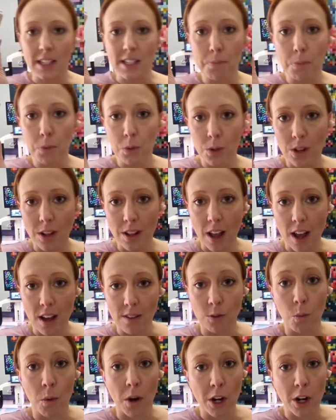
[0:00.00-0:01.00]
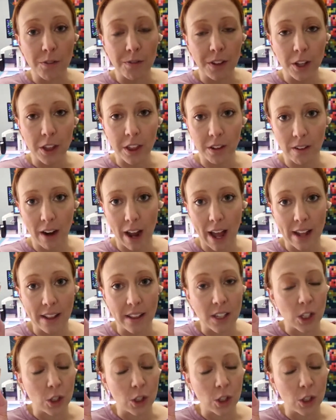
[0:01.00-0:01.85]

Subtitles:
spool of Wonderfil thread.